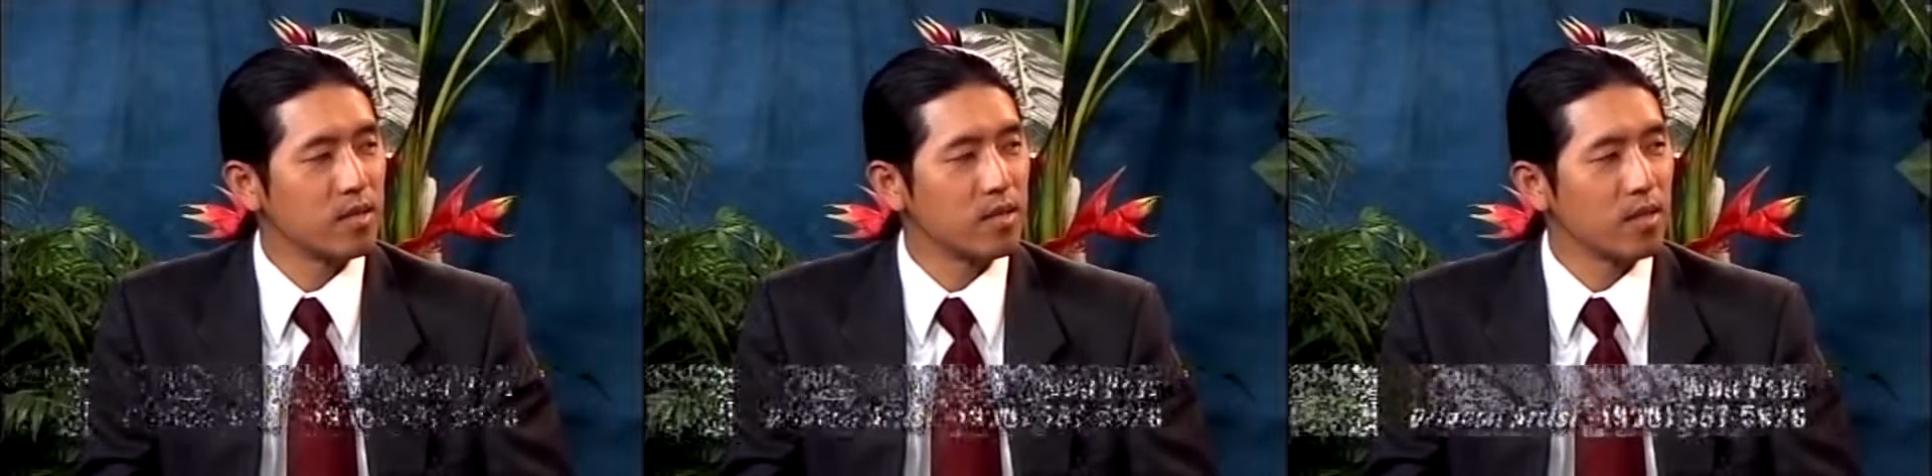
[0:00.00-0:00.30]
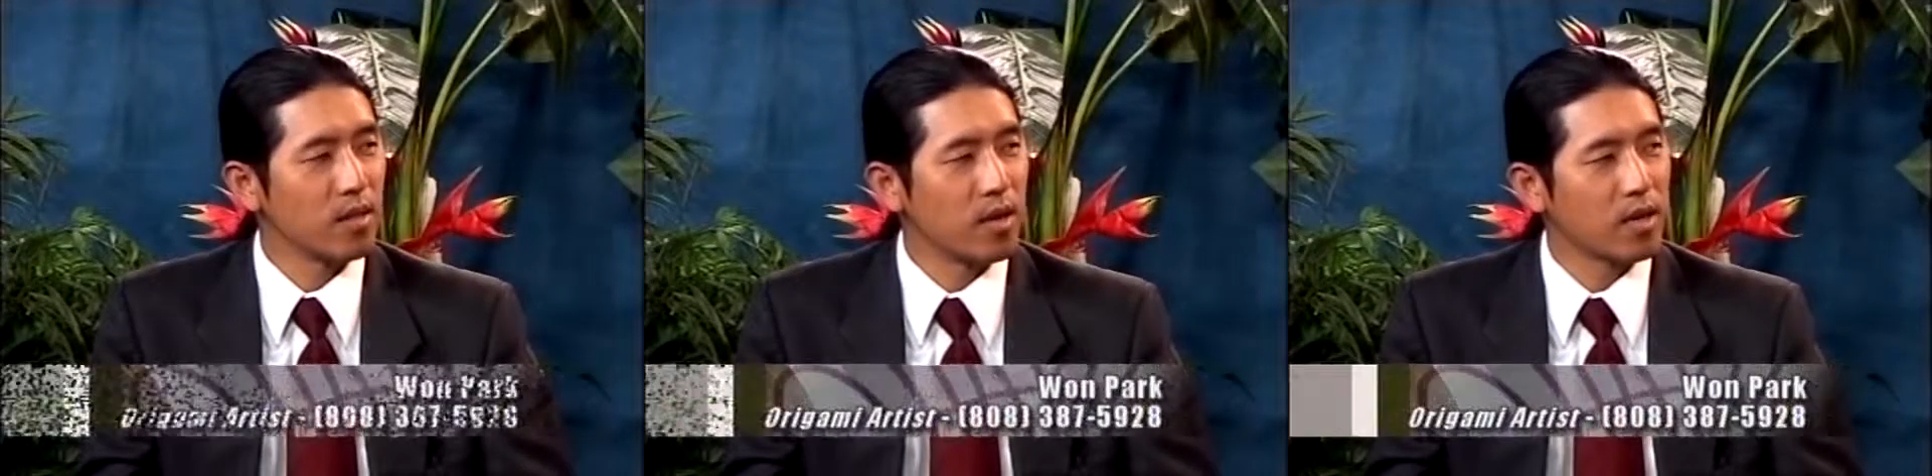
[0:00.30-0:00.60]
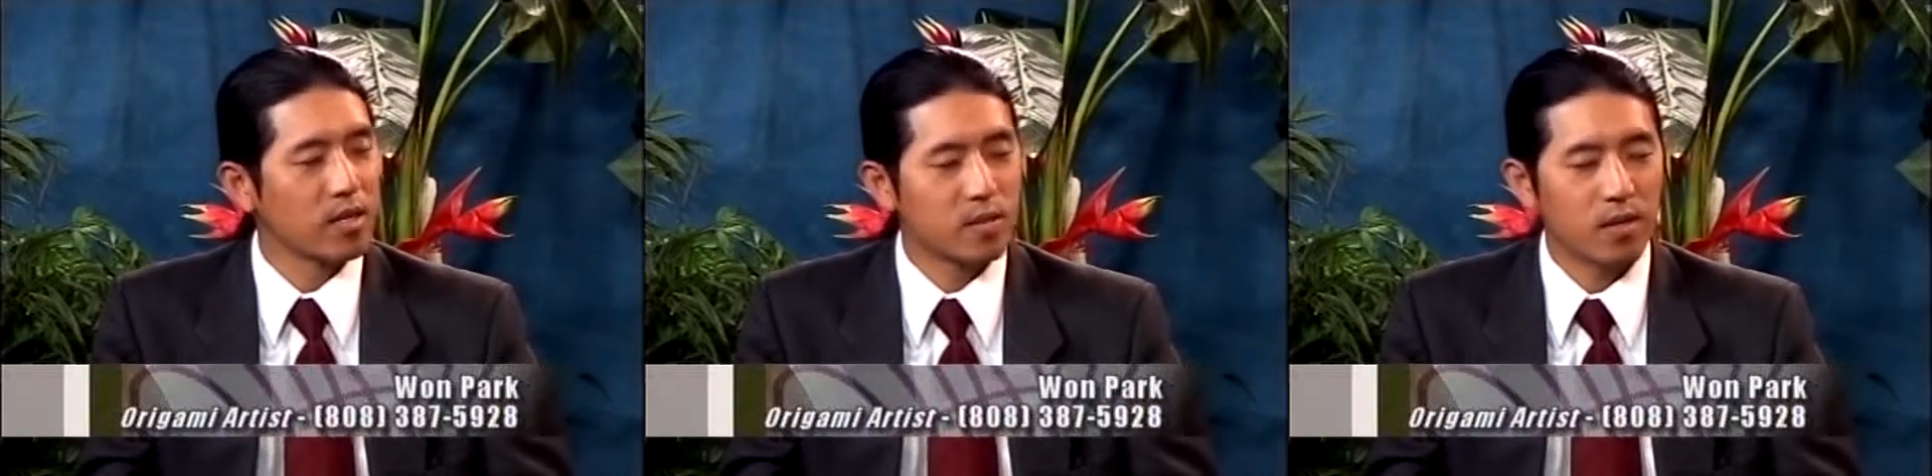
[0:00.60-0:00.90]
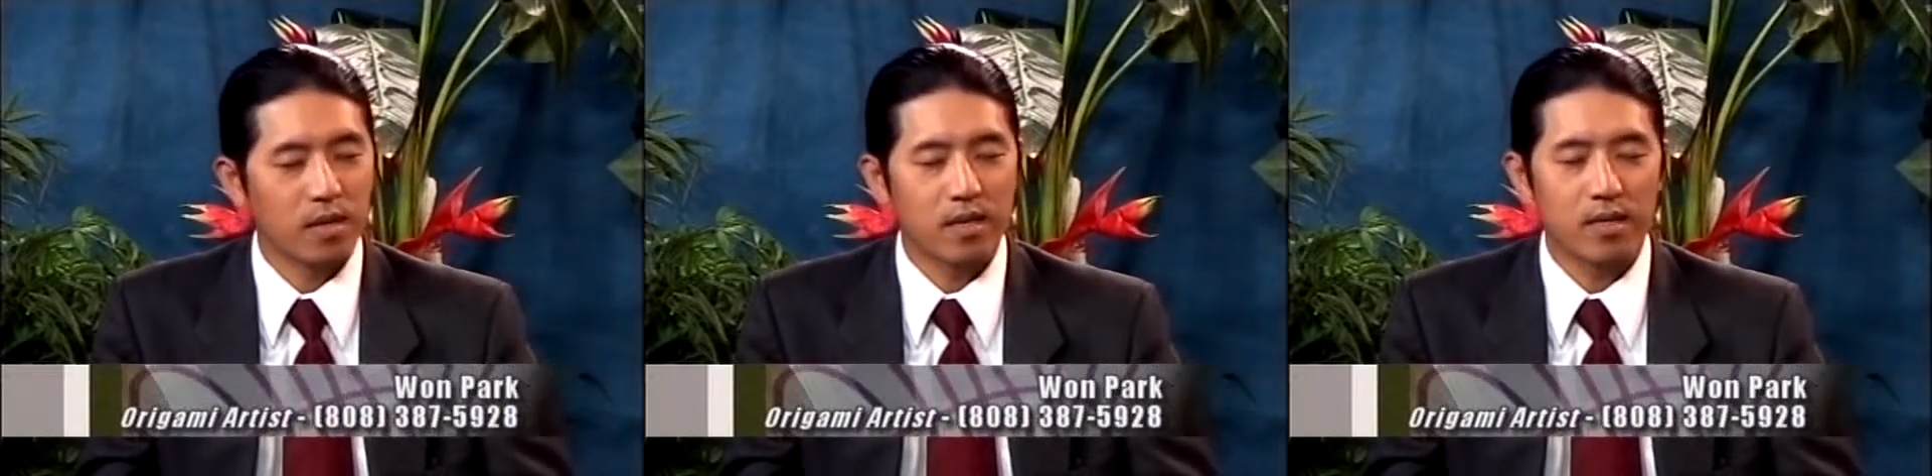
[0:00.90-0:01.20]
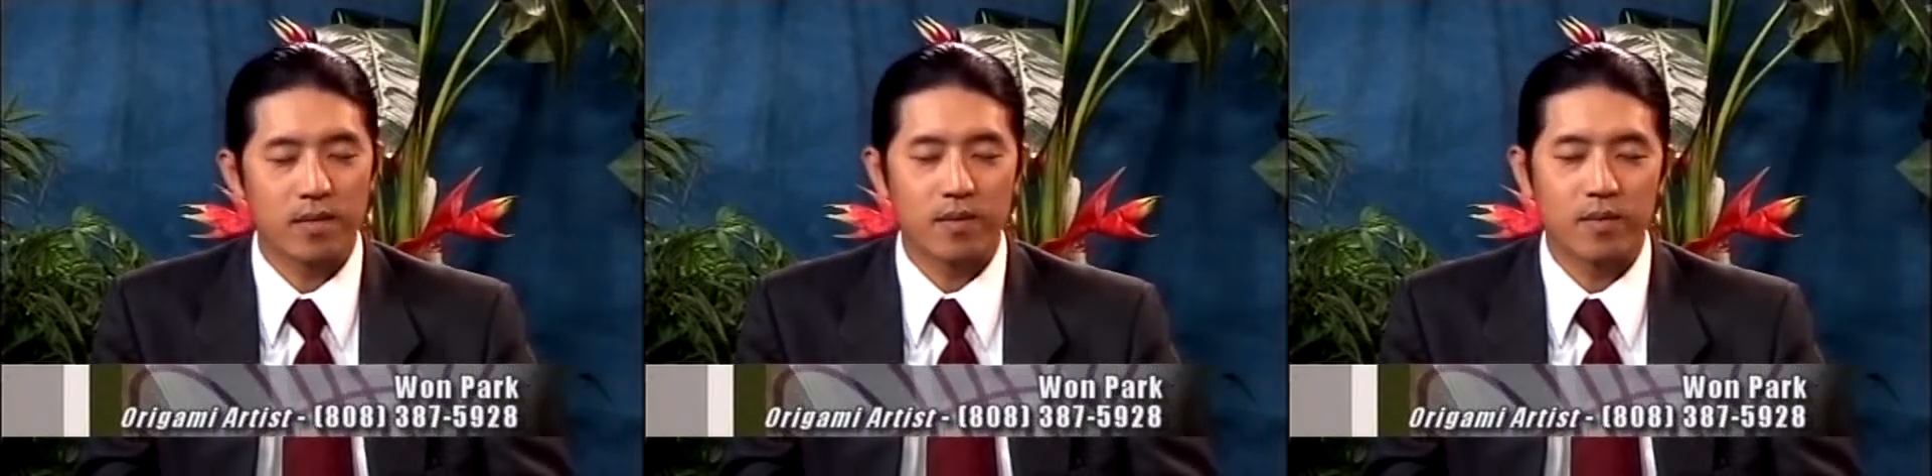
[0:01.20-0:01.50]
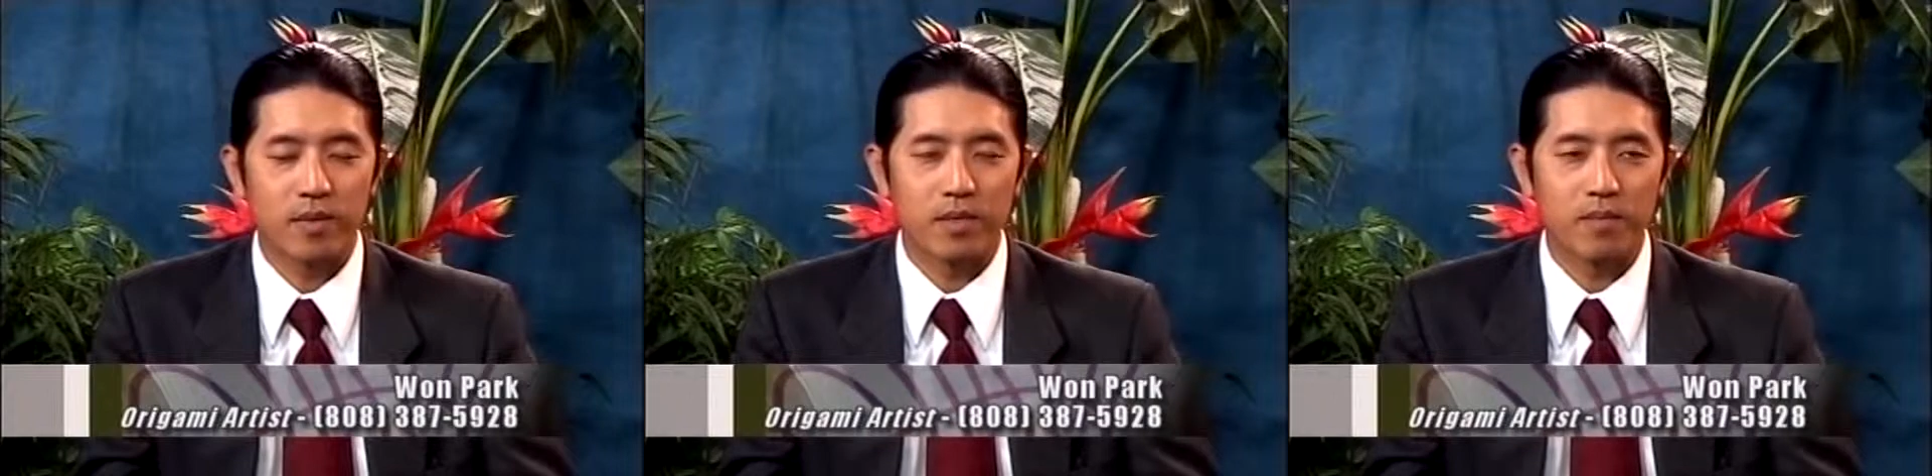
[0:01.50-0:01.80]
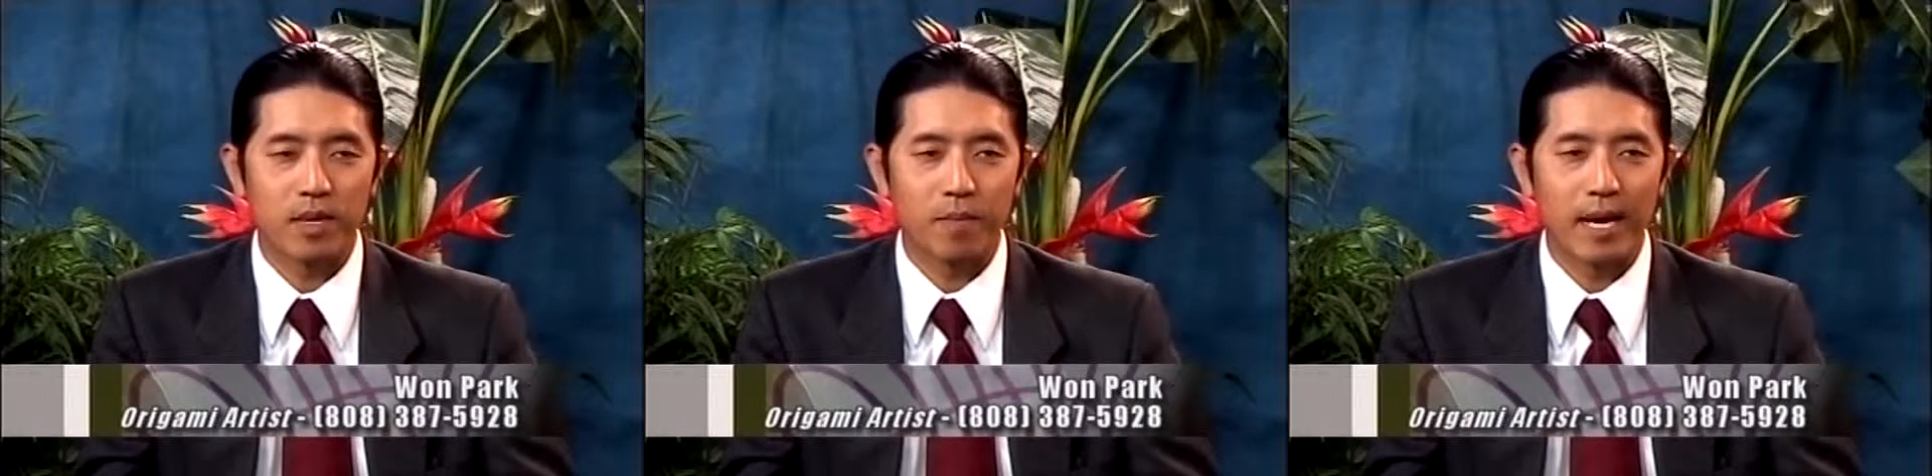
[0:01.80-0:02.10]
The longest one that was
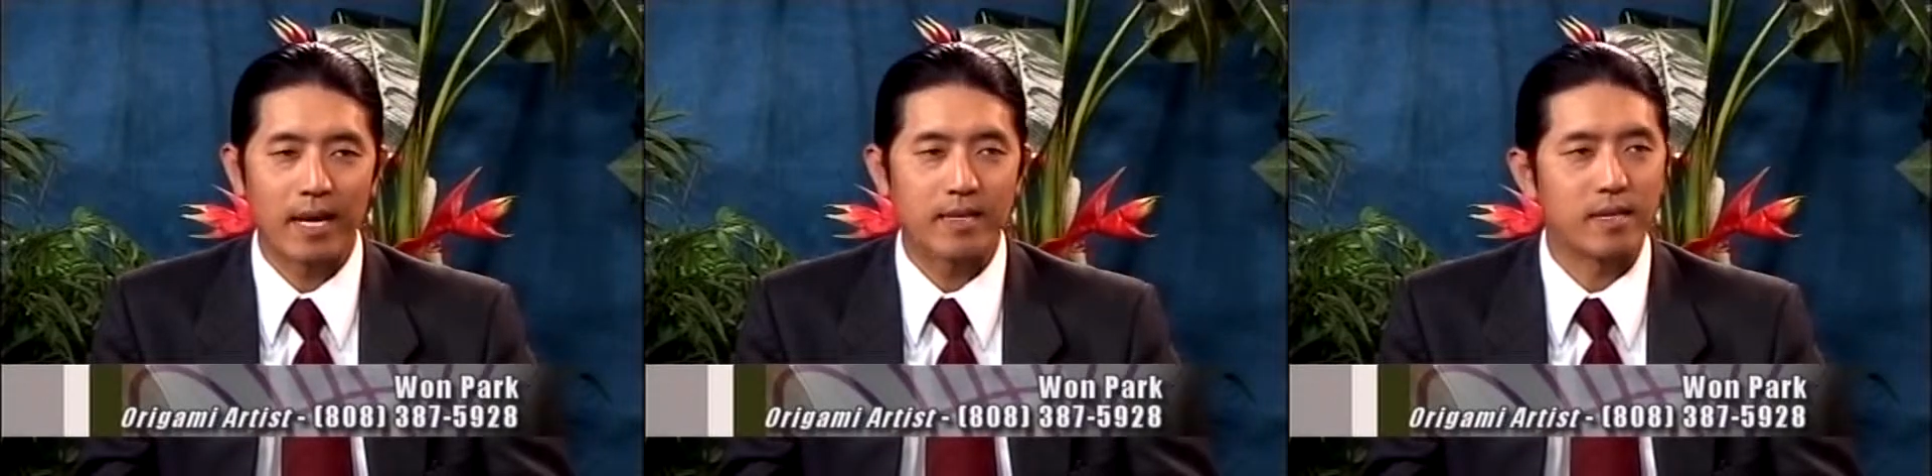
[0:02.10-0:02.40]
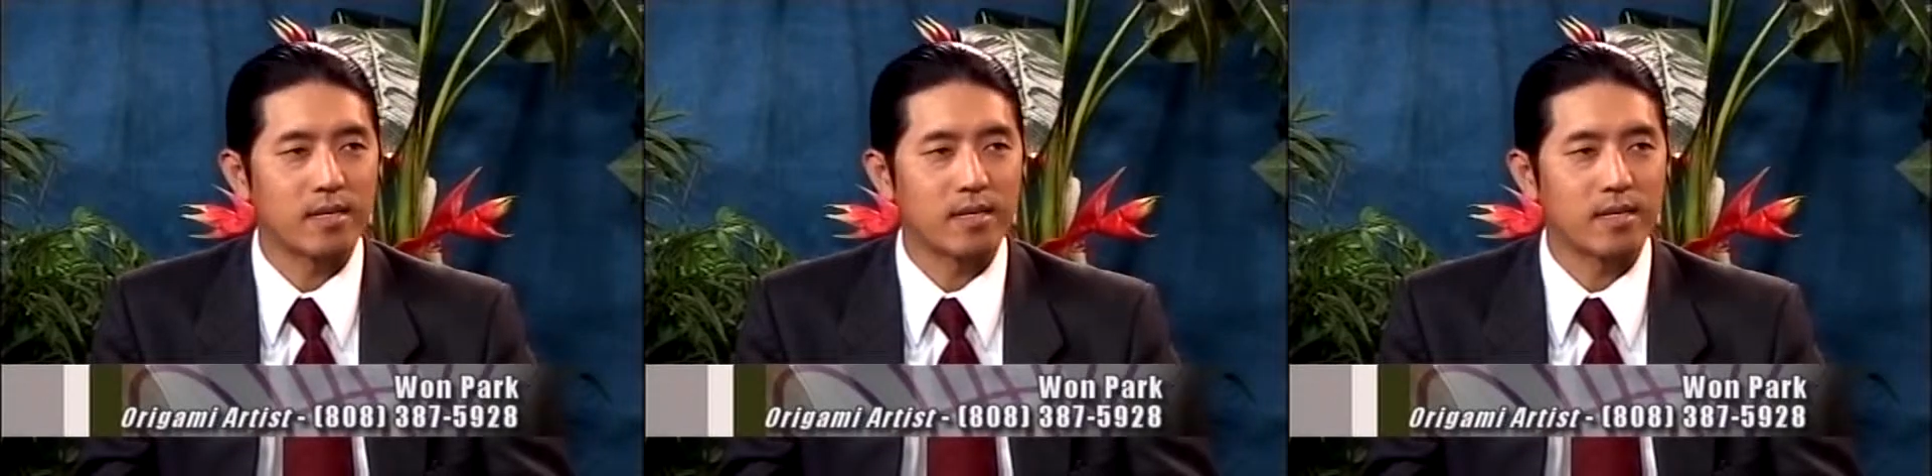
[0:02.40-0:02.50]
my Pegasus.